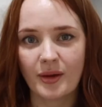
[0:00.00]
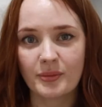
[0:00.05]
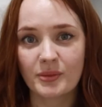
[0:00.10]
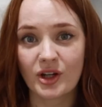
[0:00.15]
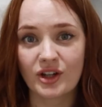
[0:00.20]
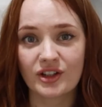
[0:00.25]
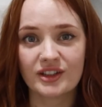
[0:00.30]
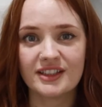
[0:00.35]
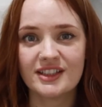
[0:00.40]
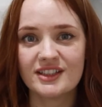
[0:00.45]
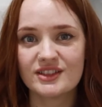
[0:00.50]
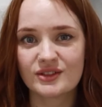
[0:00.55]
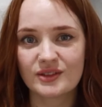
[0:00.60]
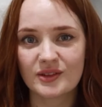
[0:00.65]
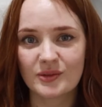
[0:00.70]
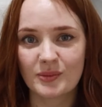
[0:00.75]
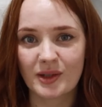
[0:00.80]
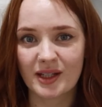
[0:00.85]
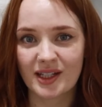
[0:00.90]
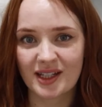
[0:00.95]
I'm currently
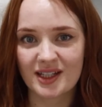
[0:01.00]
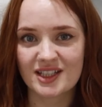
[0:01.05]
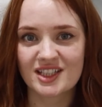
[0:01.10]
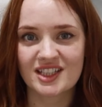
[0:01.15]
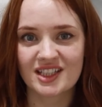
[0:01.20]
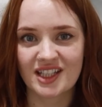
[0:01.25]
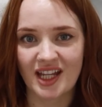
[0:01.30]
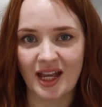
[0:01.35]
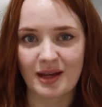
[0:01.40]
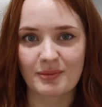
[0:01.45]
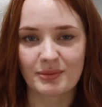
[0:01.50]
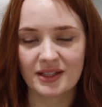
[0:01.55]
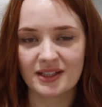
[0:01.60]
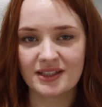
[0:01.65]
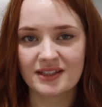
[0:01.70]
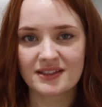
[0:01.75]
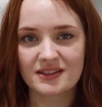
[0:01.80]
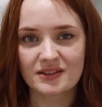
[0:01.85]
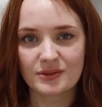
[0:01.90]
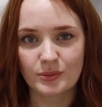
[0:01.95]
doing my kitchen
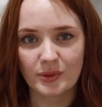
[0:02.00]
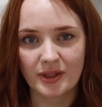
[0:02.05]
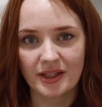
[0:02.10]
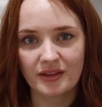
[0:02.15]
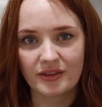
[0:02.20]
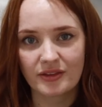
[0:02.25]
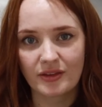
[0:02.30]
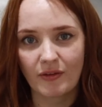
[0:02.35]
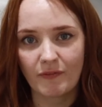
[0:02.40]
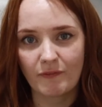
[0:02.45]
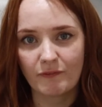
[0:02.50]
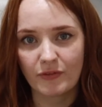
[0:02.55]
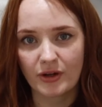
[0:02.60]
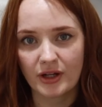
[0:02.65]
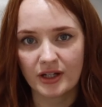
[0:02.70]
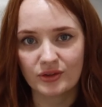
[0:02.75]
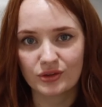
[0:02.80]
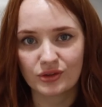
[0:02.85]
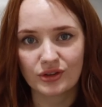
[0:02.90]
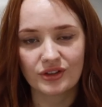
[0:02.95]
cabinets with
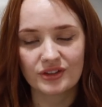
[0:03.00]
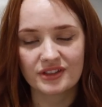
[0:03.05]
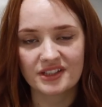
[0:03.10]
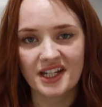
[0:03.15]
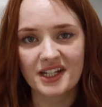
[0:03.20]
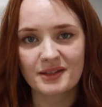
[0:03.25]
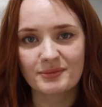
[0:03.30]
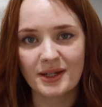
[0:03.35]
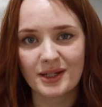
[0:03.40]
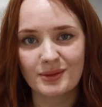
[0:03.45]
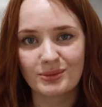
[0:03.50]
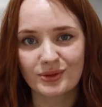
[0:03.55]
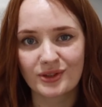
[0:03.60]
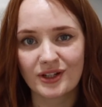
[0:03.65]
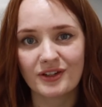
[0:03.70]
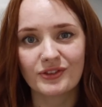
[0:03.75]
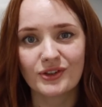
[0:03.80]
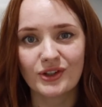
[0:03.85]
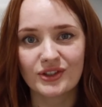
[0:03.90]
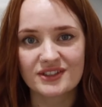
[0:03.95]
vinyl contact paper, and
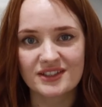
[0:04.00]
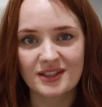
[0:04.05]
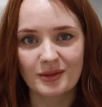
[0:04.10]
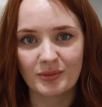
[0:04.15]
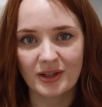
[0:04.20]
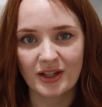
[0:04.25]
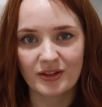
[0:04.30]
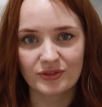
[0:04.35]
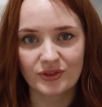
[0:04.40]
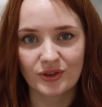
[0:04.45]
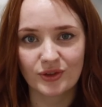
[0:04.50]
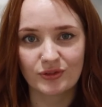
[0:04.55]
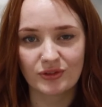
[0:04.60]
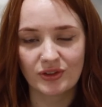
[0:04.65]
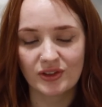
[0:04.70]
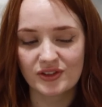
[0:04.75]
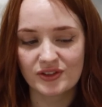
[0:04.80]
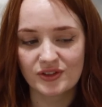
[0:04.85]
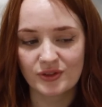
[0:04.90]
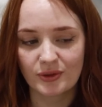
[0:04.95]
I've got some left
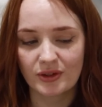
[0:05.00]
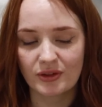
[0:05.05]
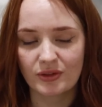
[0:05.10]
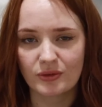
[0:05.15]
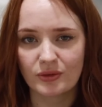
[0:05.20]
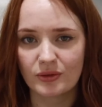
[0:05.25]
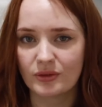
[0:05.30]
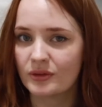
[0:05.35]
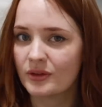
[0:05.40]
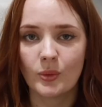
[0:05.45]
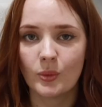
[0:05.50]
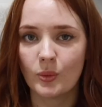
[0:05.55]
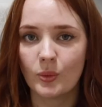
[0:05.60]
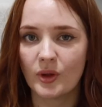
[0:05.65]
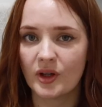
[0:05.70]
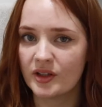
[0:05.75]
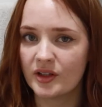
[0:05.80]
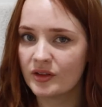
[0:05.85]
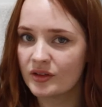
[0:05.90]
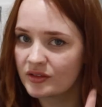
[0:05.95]
over, so I thought,
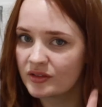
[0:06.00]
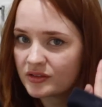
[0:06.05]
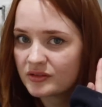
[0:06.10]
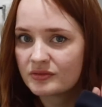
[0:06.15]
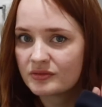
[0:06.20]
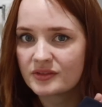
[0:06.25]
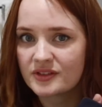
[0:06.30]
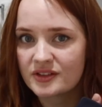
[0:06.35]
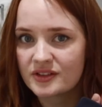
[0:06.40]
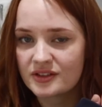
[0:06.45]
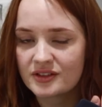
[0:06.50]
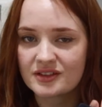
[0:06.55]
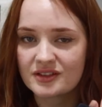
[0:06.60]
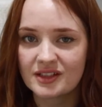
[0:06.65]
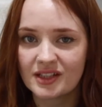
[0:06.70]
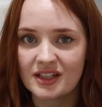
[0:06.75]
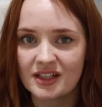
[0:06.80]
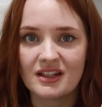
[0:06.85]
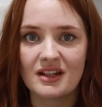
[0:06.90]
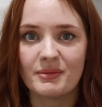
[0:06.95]
why not
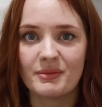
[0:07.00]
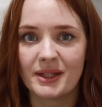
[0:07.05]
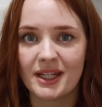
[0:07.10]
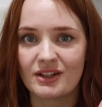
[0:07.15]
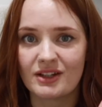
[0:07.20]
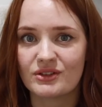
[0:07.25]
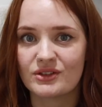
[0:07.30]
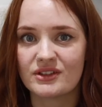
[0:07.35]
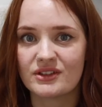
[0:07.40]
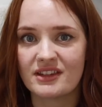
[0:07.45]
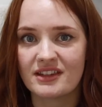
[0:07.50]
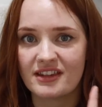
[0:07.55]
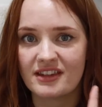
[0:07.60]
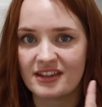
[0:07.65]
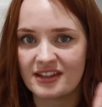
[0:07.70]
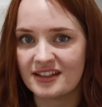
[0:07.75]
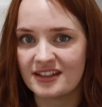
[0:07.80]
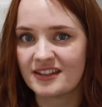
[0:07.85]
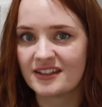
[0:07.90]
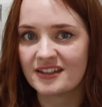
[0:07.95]
stick it up here on
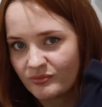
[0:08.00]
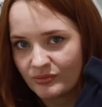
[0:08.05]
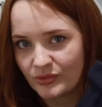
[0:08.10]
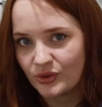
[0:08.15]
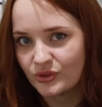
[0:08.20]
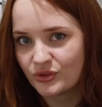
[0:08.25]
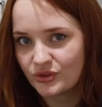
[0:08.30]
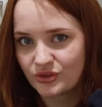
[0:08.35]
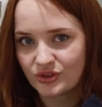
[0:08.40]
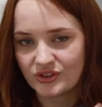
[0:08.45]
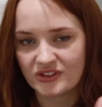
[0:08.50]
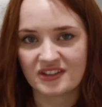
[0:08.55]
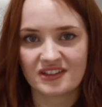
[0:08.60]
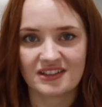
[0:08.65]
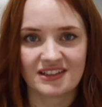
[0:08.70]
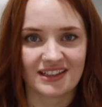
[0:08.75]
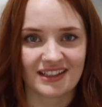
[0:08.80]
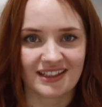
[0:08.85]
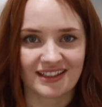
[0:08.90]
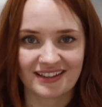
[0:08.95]
this
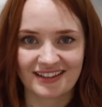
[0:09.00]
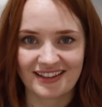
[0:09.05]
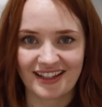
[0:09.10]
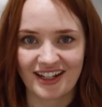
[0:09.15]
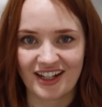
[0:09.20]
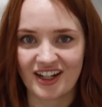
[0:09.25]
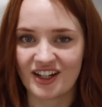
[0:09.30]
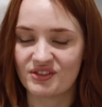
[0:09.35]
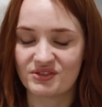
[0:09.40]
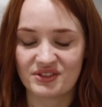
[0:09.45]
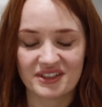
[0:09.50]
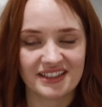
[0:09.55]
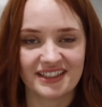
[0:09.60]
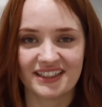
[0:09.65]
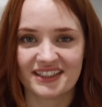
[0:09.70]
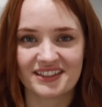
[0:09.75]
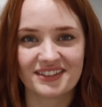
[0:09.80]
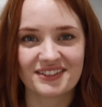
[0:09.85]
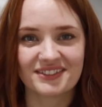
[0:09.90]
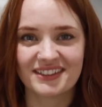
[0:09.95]
monstrosity that I really
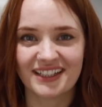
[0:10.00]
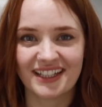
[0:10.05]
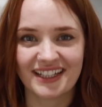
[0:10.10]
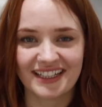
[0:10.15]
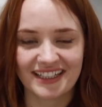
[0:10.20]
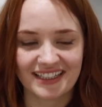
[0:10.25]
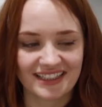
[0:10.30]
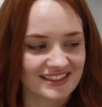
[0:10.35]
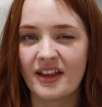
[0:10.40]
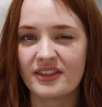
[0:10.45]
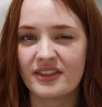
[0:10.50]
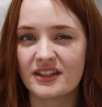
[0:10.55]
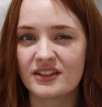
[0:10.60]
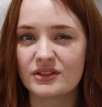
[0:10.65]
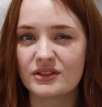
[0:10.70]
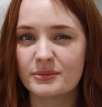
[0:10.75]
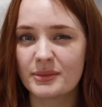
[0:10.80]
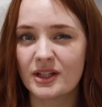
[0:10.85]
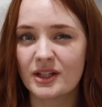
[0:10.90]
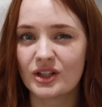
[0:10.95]
don't like. This
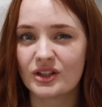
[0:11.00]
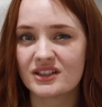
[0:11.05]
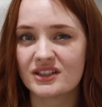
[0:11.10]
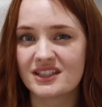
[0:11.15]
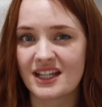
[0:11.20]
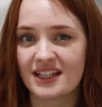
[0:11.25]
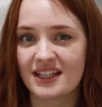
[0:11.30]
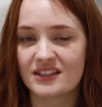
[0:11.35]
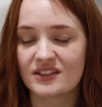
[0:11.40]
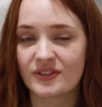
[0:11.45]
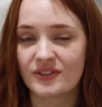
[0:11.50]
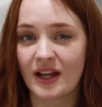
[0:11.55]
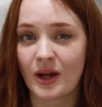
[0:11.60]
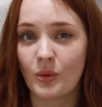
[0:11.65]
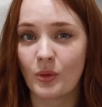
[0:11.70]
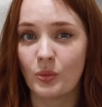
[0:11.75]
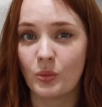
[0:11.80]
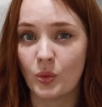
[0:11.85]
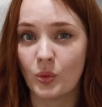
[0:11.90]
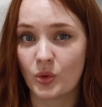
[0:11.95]
will be a good test of
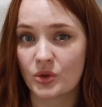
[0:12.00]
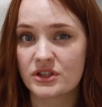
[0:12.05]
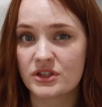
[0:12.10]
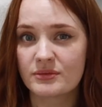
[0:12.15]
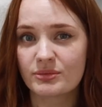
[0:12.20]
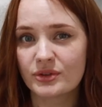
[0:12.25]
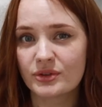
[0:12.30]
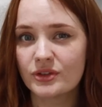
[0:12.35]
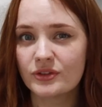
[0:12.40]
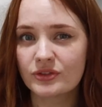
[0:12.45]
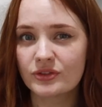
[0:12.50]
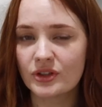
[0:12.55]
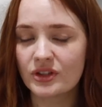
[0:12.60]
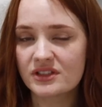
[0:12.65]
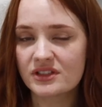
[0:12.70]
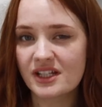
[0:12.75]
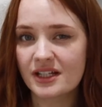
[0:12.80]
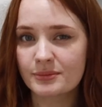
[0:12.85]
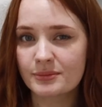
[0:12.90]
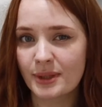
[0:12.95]
how waterproof
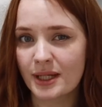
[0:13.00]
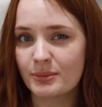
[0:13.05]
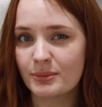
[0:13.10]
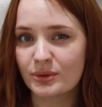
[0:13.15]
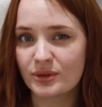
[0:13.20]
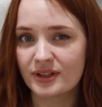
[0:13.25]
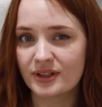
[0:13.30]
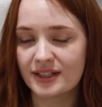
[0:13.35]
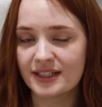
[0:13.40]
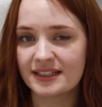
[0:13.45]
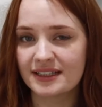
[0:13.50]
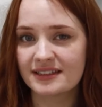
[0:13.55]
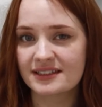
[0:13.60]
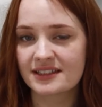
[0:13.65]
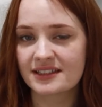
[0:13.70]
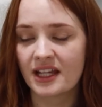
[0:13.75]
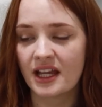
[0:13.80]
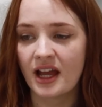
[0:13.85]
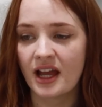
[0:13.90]
contact paper is.